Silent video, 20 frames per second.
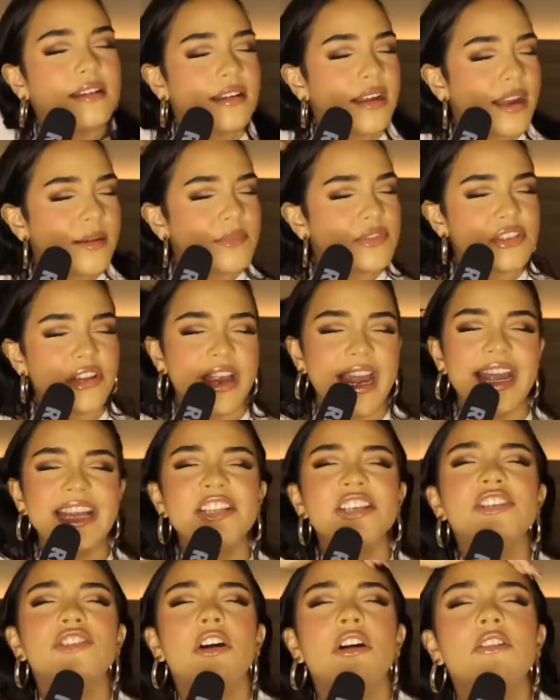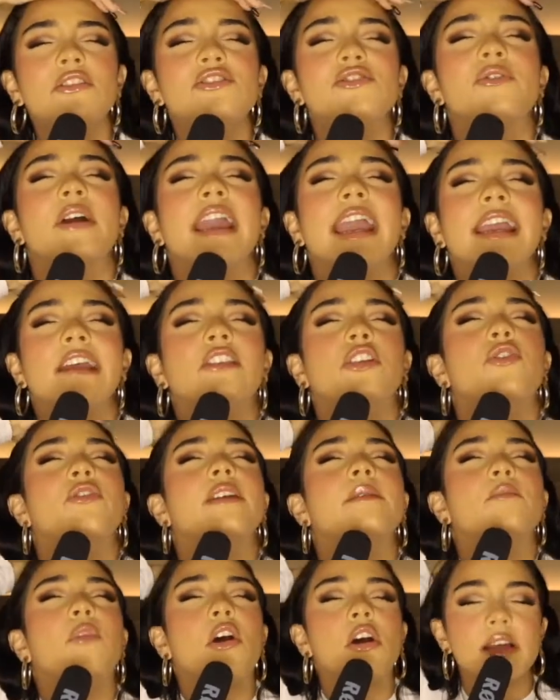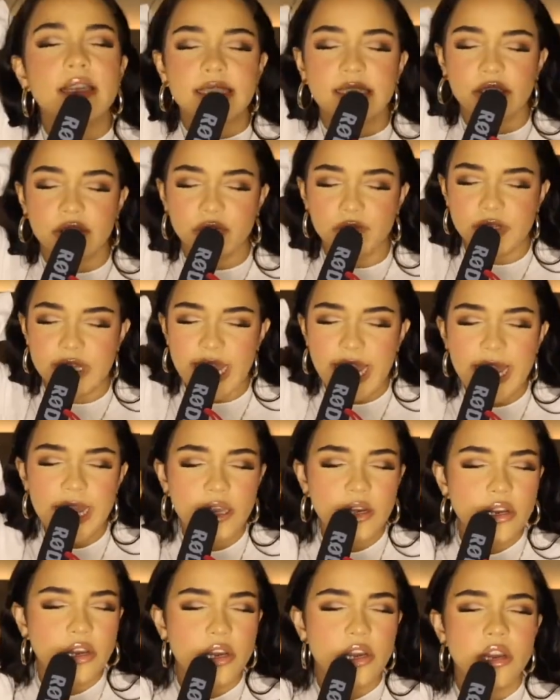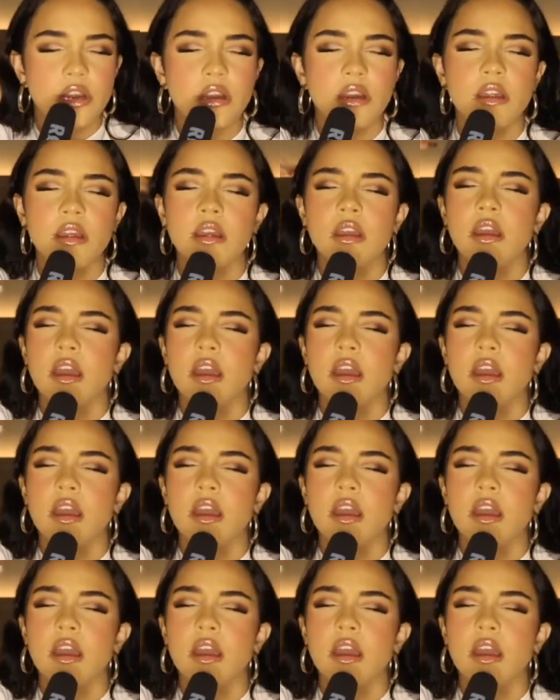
I'm sorry. I just also hate Logan Paul as a creator.